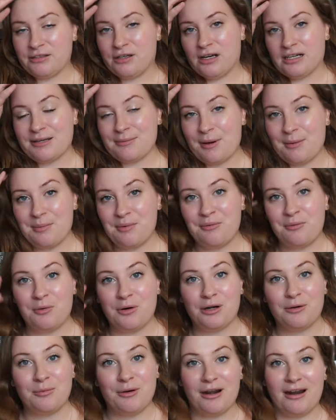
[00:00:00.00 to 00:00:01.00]
talked about
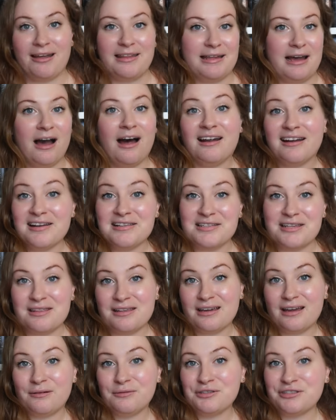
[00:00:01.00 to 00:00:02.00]
before where I honestly
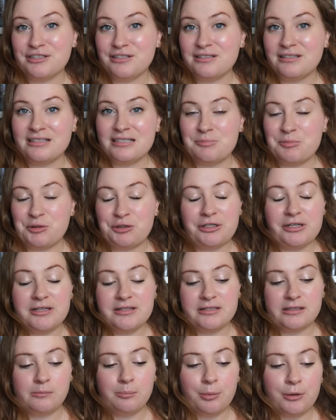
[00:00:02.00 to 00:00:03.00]
think I was just
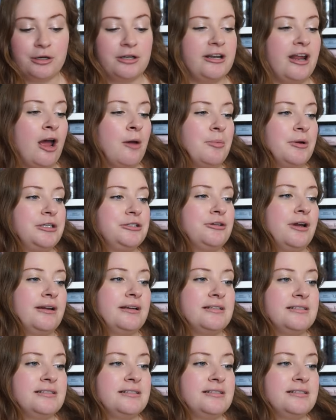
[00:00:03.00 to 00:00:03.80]
experiencing burnout by trying